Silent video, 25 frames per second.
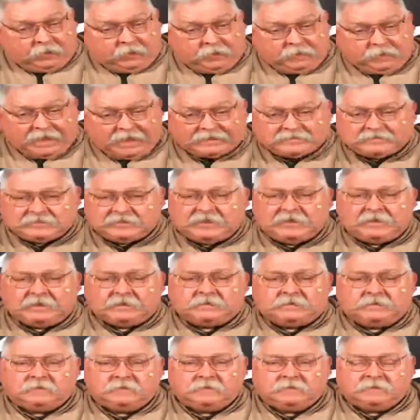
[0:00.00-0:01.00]
that's
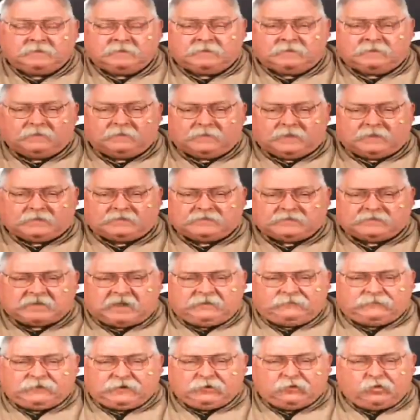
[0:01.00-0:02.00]
it. That's
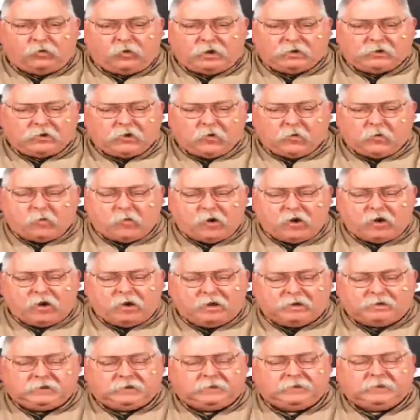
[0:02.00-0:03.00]
Safety
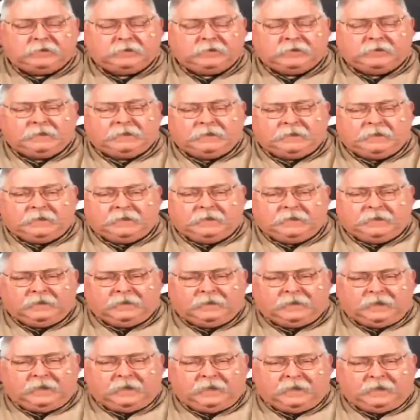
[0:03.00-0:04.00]
101,
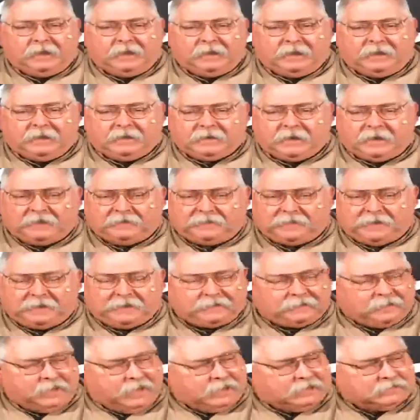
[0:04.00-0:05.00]
and I
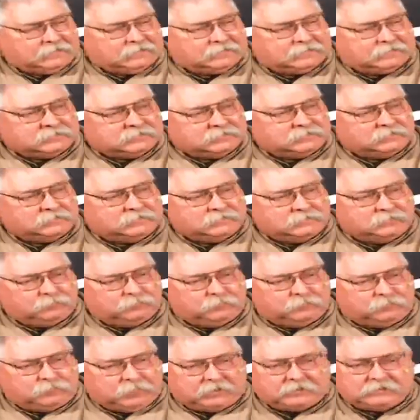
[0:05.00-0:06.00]
think that's
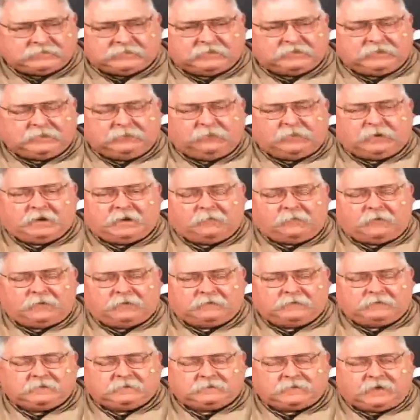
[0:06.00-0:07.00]
basically what I
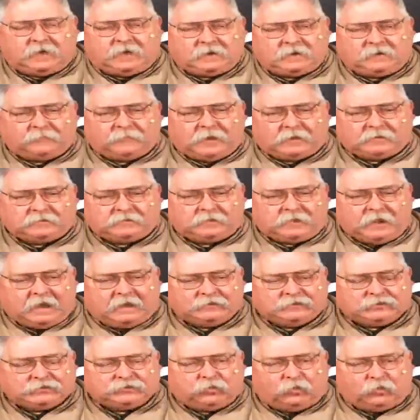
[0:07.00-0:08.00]
wanted to talk about today. I
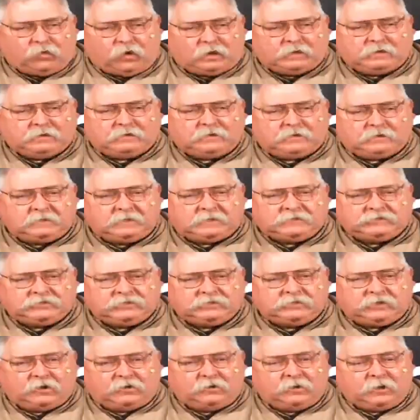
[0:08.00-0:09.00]
just wanted to let you
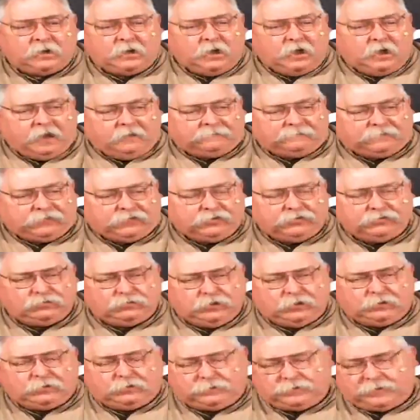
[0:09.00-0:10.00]
know a few
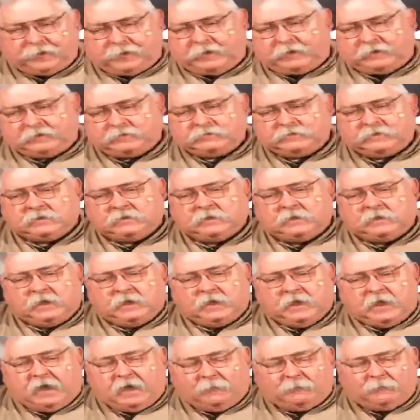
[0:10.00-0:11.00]
little things
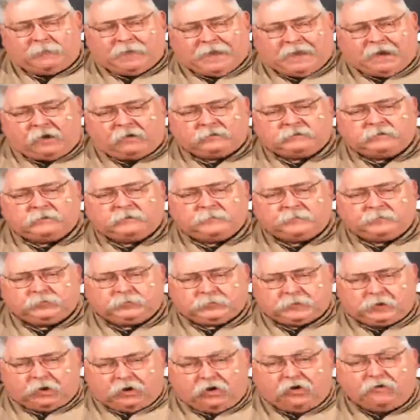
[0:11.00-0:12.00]
about
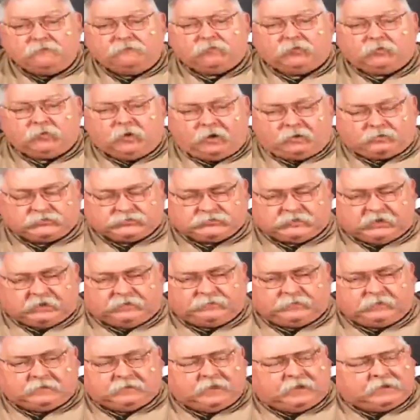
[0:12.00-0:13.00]
overall
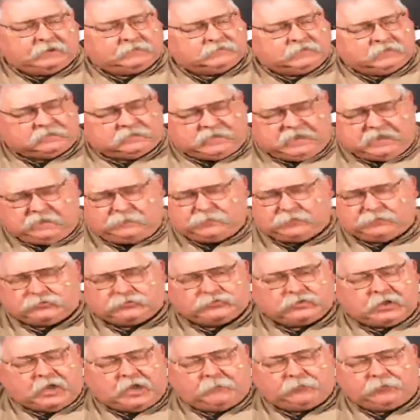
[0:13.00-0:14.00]
safety. Like, keep your
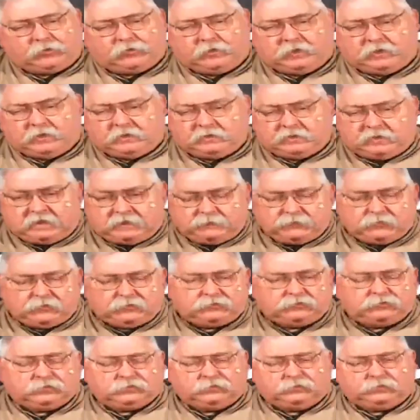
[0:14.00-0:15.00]
shop clean, keep your
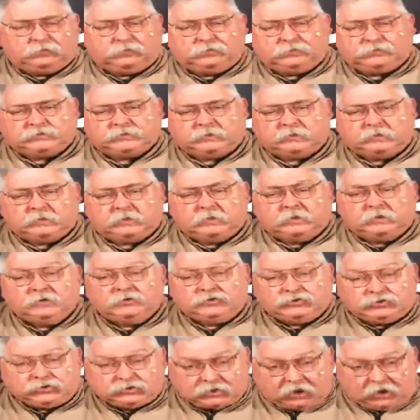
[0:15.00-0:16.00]
tools
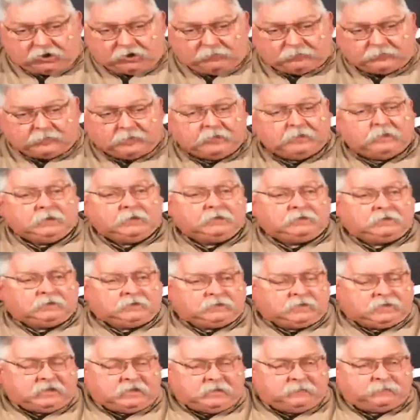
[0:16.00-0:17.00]
sharp,
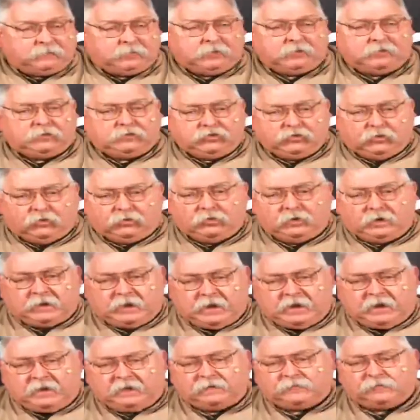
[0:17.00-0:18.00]
keep your
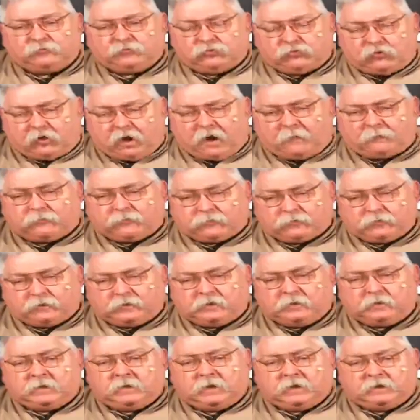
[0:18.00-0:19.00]
lathe
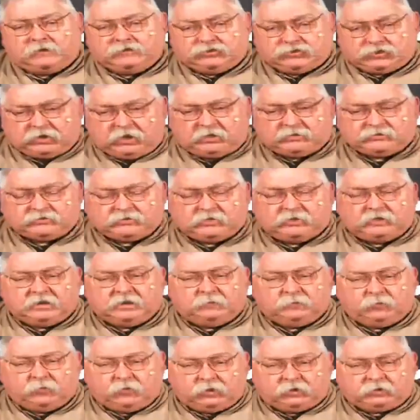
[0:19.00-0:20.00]
properly adjusted
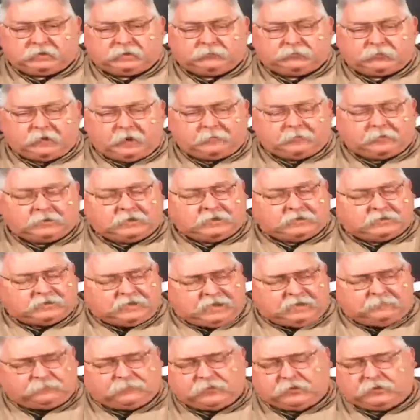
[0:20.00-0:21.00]
and working properly.
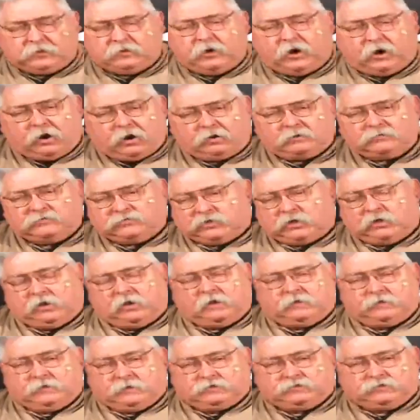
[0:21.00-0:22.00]
Keep the guards
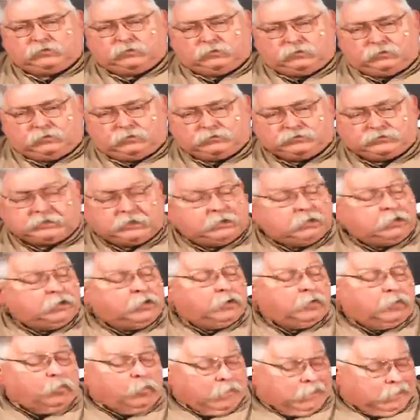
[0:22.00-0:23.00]
on the tools.
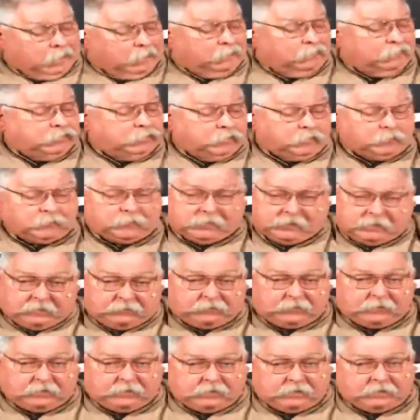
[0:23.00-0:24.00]
Wear your
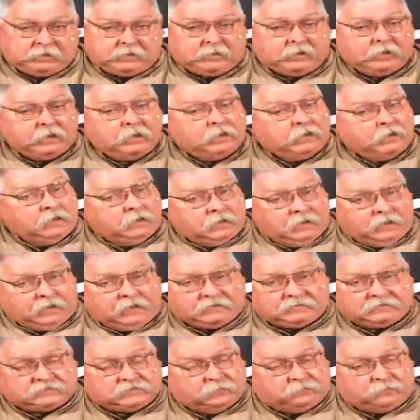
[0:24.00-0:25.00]
PPE.
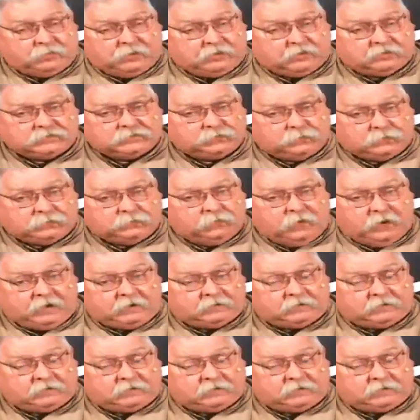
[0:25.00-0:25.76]
That's the biggest one right